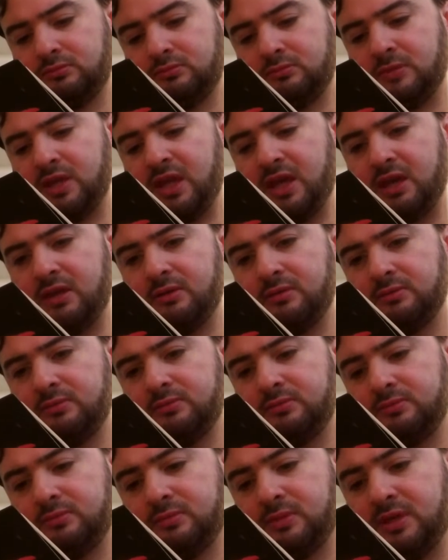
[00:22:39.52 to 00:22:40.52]
Yeah,
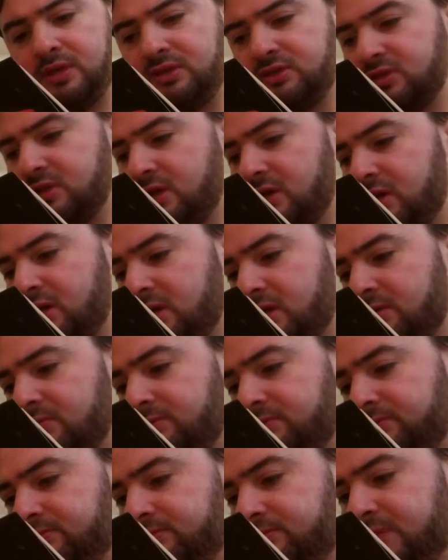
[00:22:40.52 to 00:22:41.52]
that's
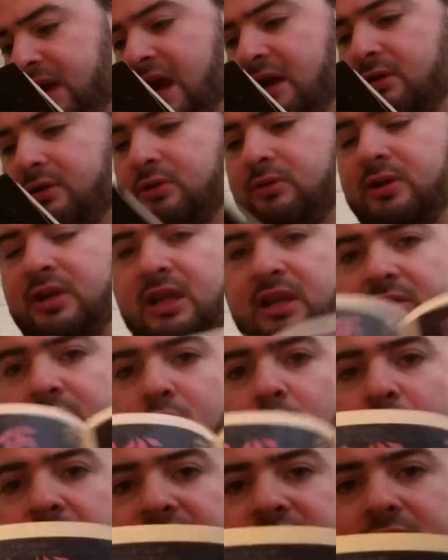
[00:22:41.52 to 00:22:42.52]
Paranoid and the
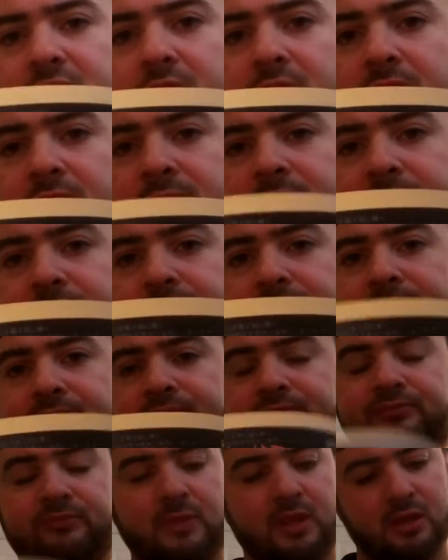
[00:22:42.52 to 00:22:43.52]
Wizard.
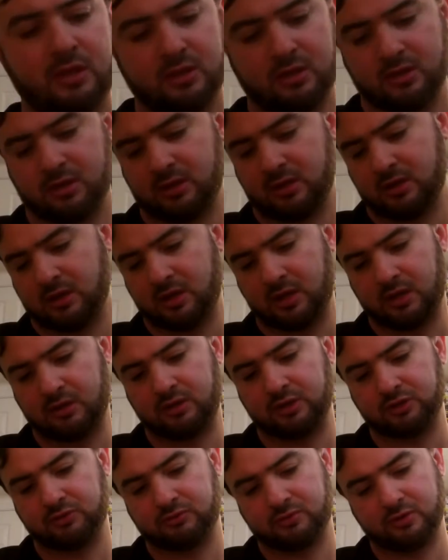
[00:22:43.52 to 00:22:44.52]
And
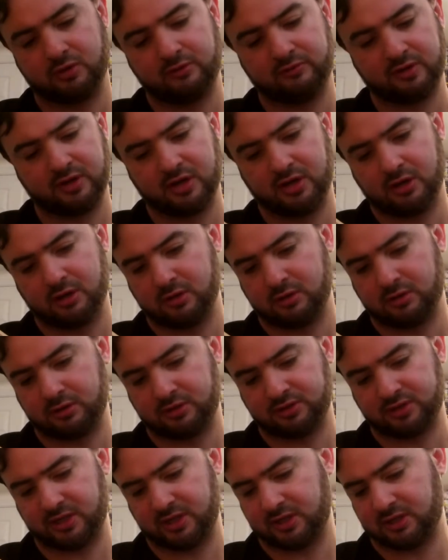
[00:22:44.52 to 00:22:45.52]
this one over here
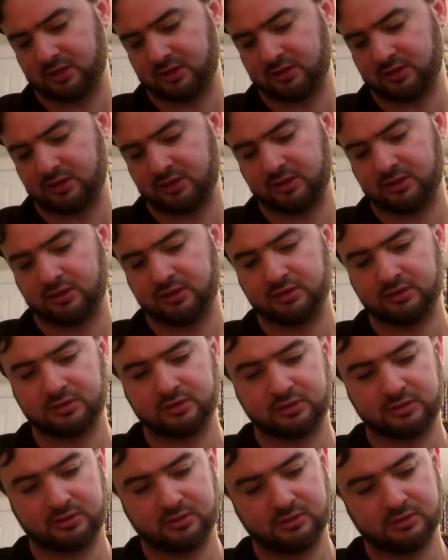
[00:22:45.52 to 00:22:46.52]
looks like it
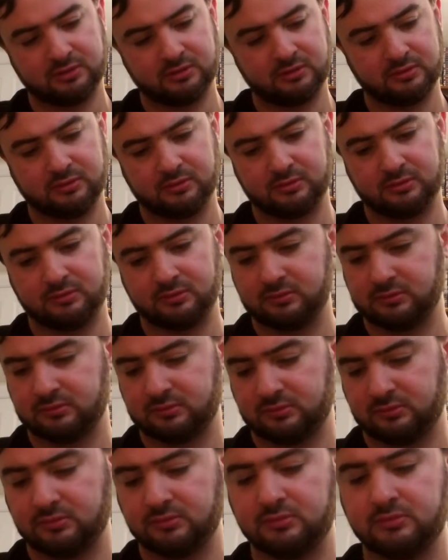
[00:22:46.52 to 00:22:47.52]
is
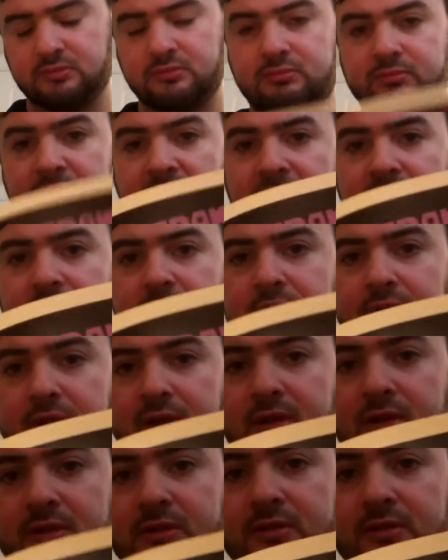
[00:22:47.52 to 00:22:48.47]
Paranoid.